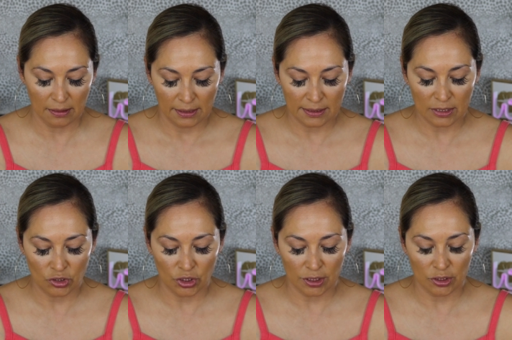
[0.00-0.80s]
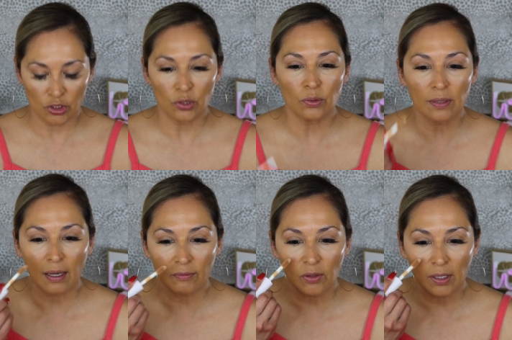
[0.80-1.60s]
This is just to
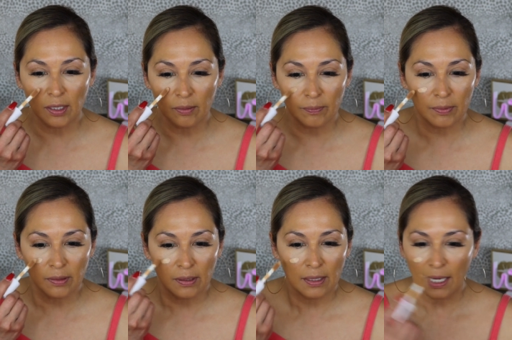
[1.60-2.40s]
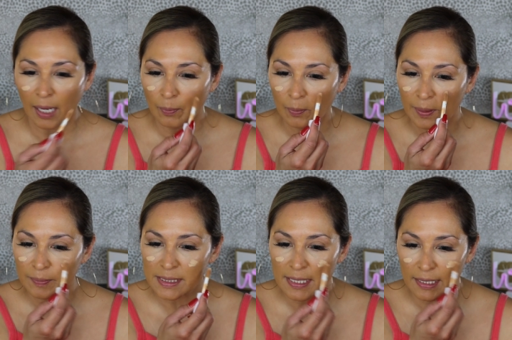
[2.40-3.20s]
cover up
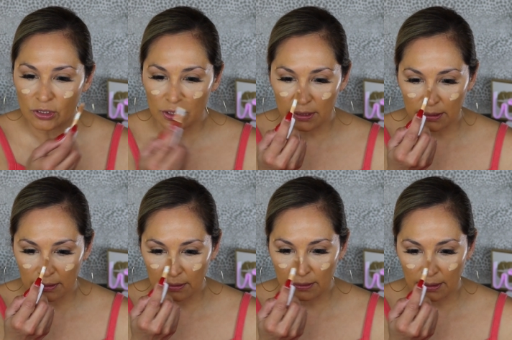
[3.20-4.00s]
hyperpigmentation